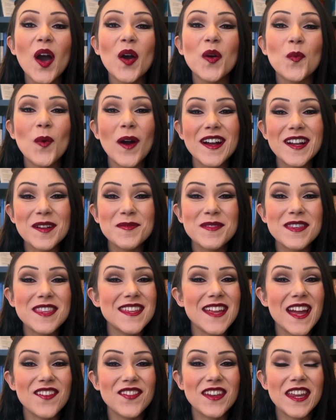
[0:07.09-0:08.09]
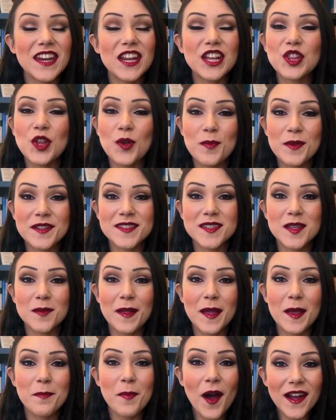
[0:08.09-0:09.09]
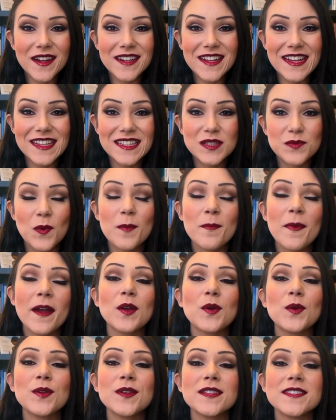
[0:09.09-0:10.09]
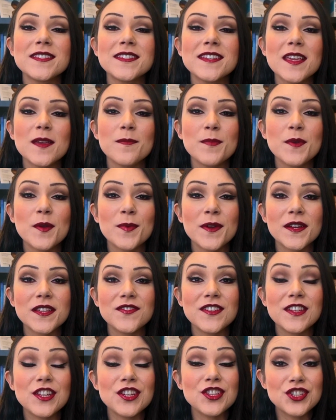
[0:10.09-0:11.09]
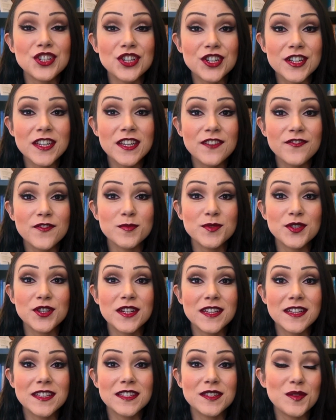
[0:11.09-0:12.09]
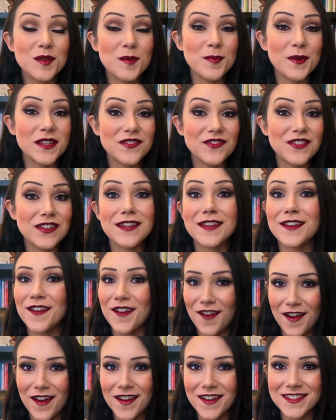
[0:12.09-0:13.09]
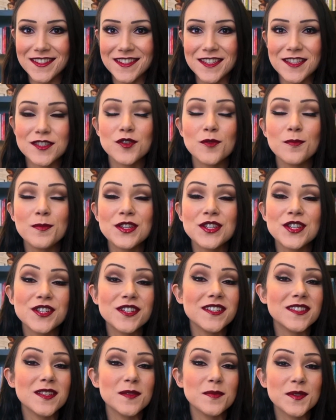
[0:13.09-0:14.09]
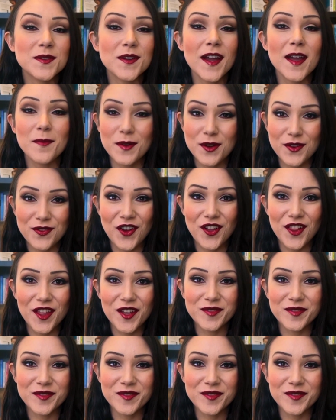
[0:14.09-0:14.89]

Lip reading: Welcome to the Navigating Low Milk Supply podcast, where my goal is to keep your breastfeeding journey from turning into the breastfeeding odyssey. So be sure to subscribe or follow.